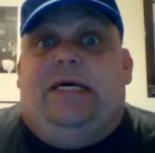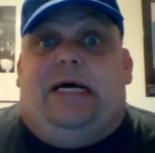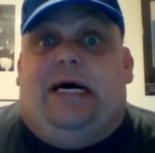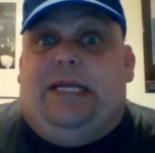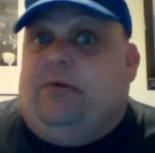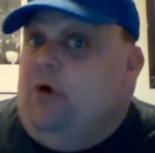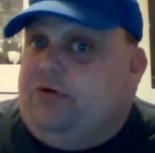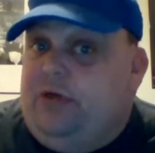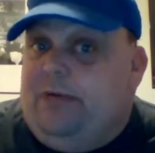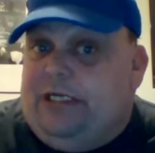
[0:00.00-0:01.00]
Uh, you
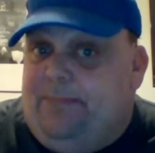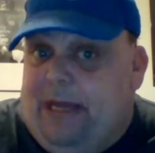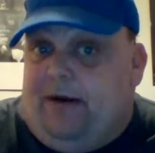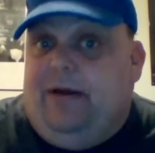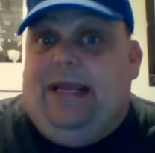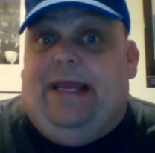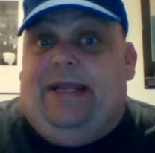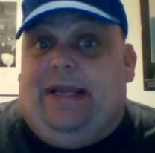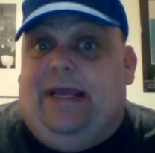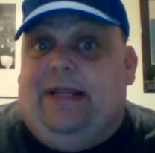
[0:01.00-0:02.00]
won't do much better.
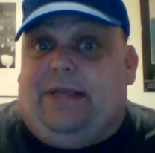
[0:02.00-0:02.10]
And again,